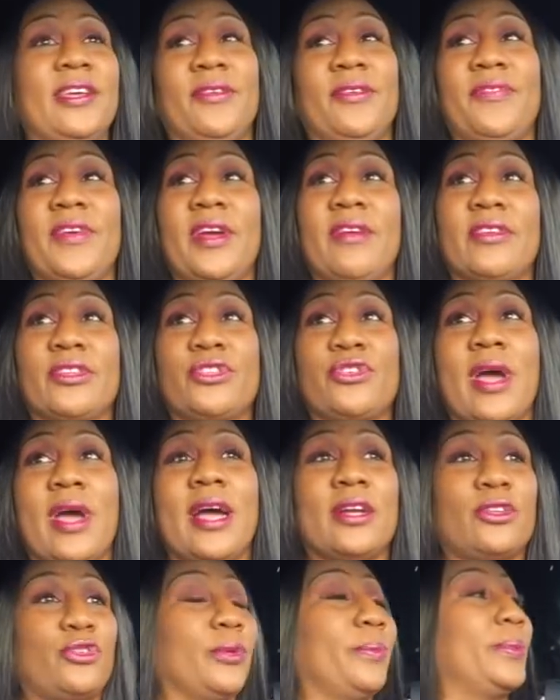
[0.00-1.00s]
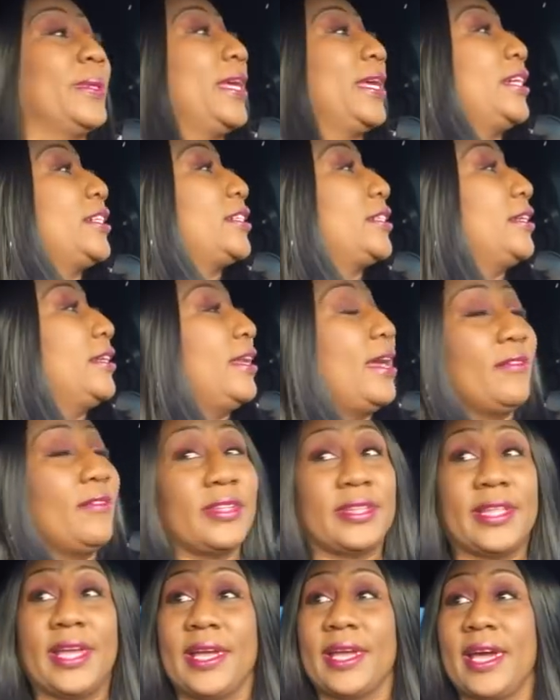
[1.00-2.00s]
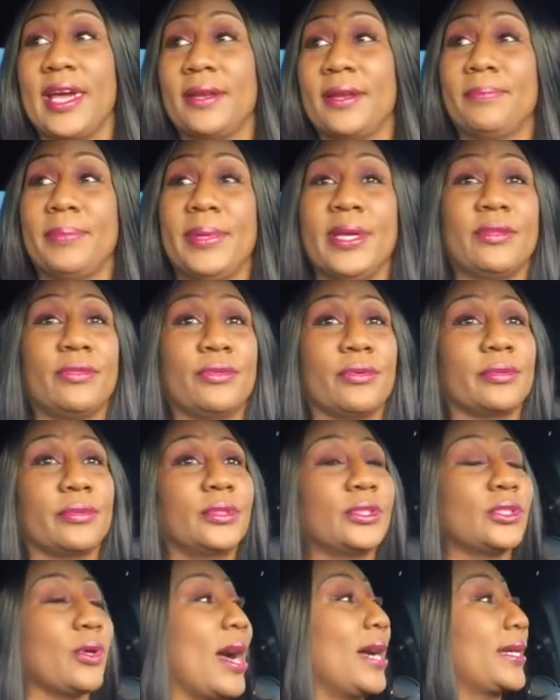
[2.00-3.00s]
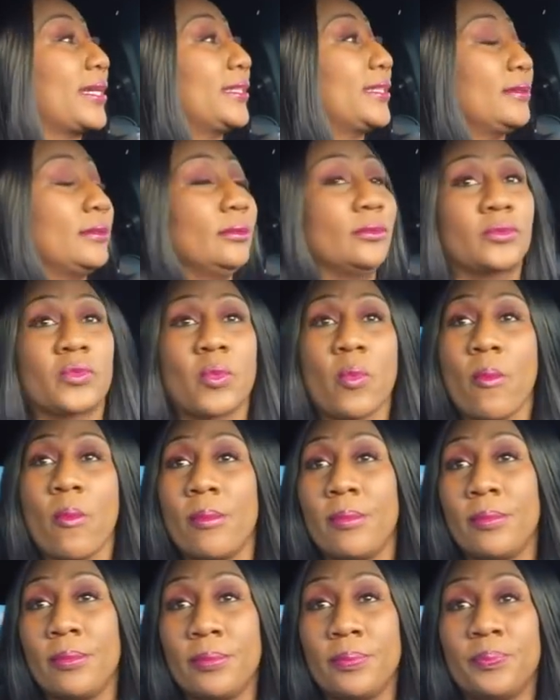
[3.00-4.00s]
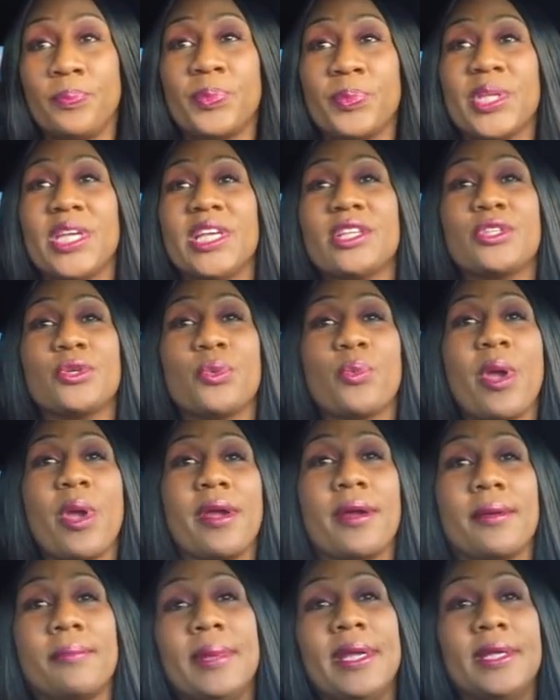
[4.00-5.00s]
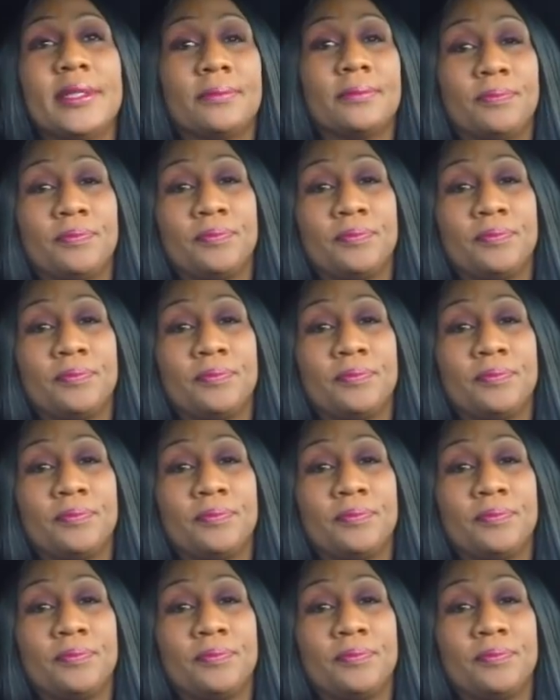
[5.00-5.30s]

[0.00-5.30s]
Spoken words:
you for every trial, tribulation, and everything I've been through so I can get to where I'm at.